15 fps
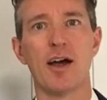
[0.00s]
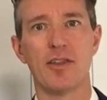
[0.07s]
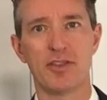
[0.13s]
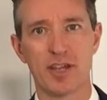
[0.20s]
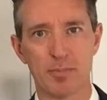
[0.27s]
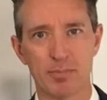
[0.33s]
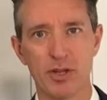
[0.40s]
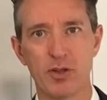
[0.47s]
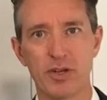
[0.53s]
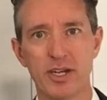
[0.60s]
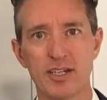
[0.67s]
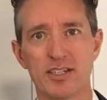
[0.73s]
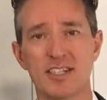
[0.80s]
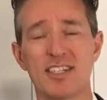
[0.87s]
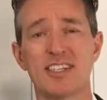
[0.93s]
the
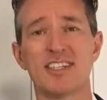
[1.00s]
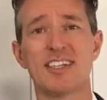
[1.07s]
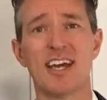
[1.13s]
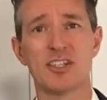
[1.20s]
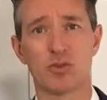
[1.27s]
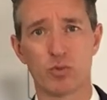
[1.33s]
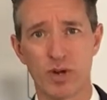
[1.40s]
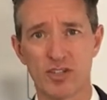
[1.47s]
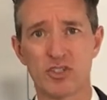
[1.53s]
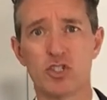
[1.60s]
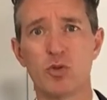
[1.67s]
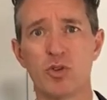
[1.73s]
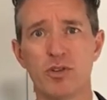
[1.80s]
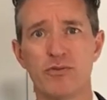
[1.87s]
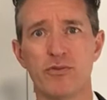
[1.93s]
ability to, yes, rent's
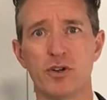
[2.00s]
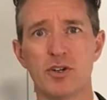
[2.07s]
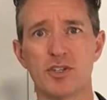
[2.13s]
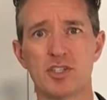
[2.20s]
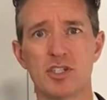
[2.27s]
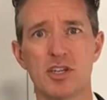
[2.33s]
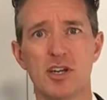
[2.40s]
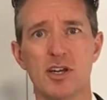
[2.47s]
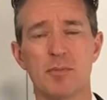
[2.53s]
due on the 1st,